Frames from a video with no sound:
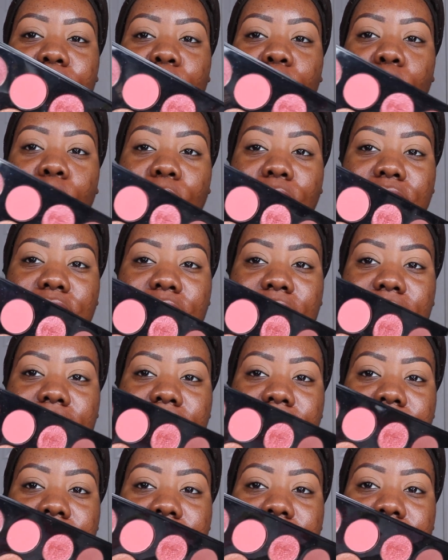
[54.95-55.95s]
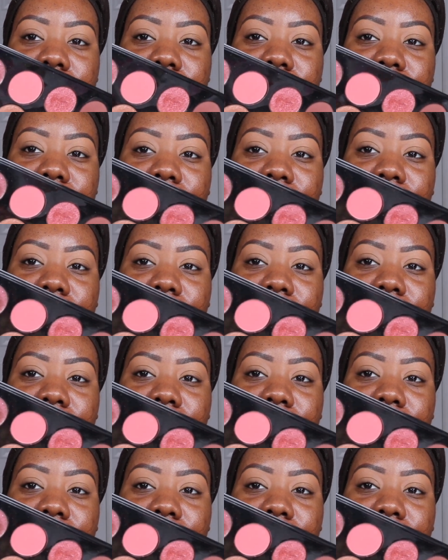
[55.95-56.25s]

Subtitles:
gorgeous.